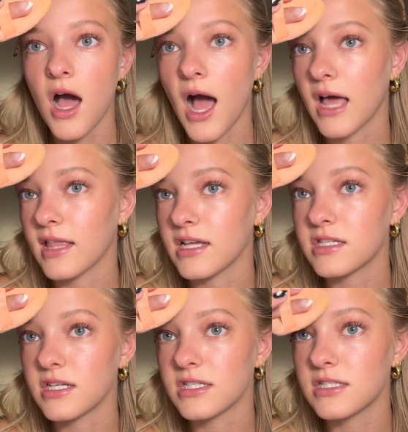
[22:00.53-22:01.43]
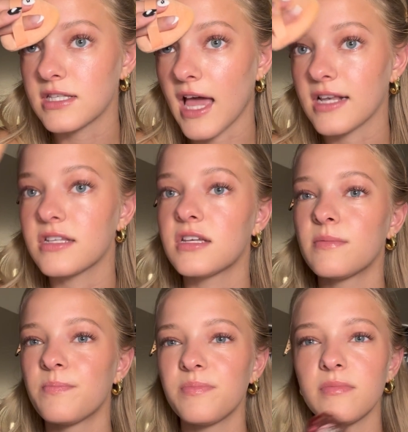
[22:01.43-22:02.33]
I like to set
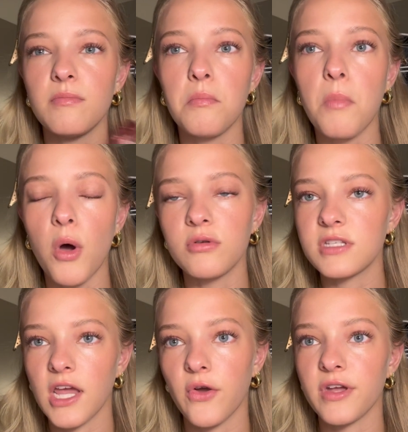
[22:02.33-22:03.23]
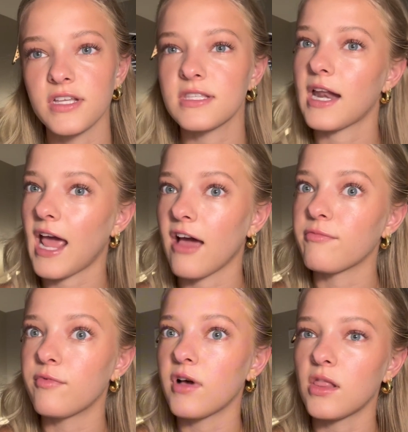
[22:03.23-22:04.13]
most areas that have
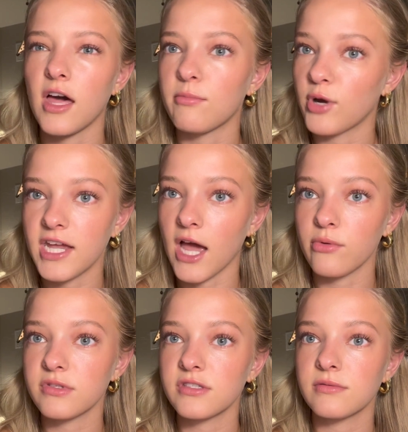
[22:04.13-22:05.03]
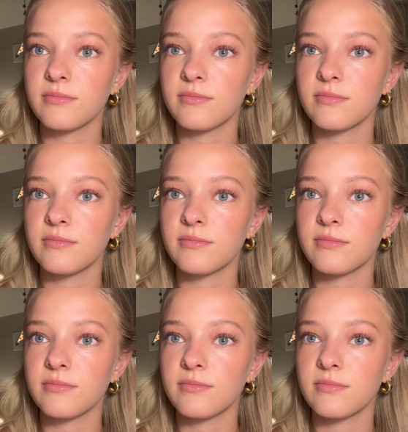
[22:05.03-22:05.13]
a lot of breakouts.